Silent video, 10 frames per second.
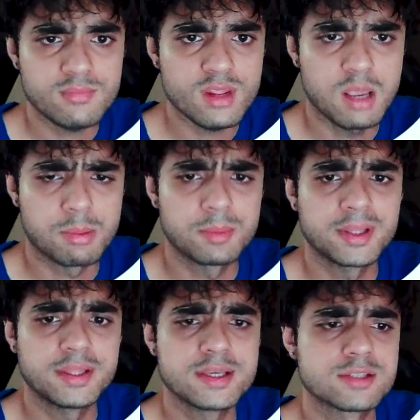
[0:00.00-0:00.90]

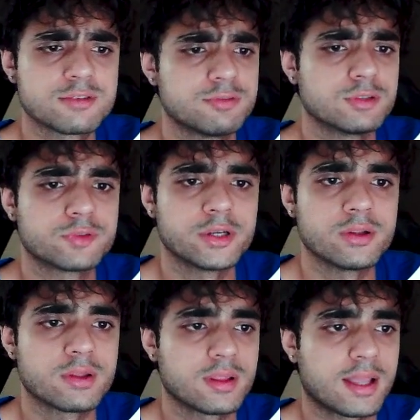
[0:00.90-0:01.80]
implement this, feel free
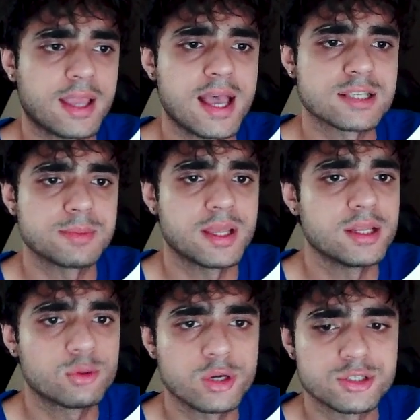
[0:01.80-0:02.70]
to like ask me any
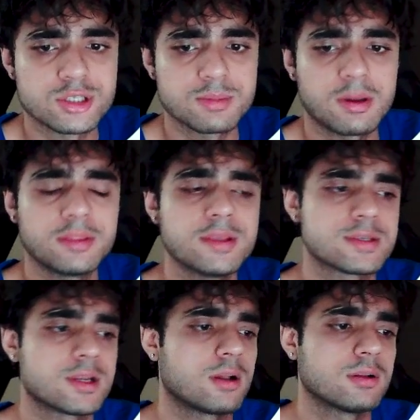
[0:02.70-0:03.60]
questions about this
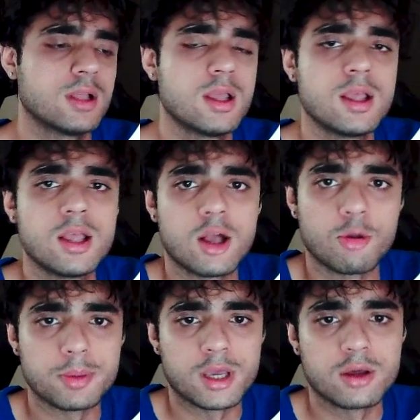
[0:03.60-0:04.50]
and I'll
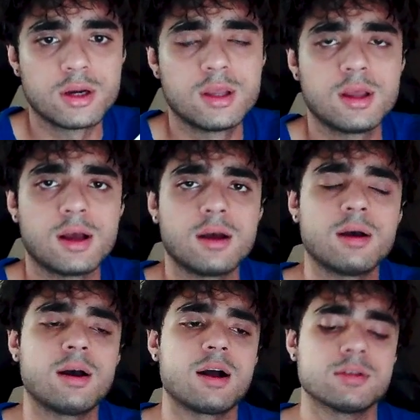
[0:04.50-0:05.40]
help you out.
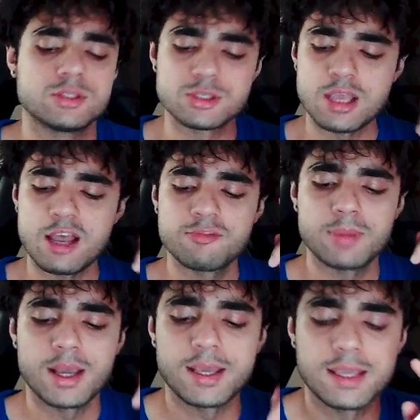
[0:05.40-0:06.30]
I'll just have
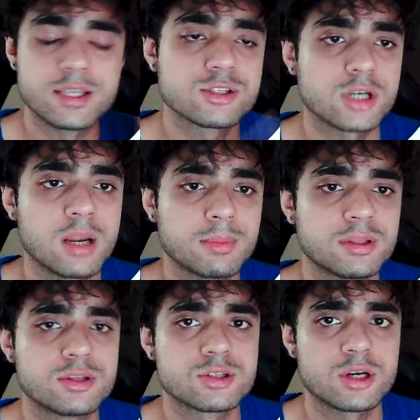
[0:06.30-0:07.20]
my Instagram in the
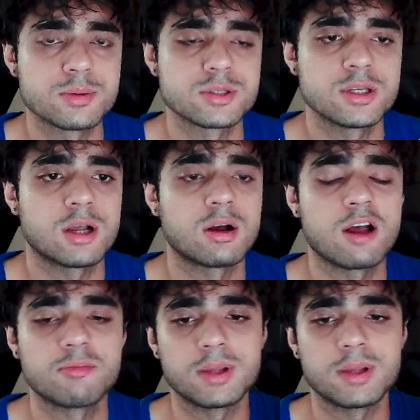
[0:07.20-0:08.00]
description. I'll have my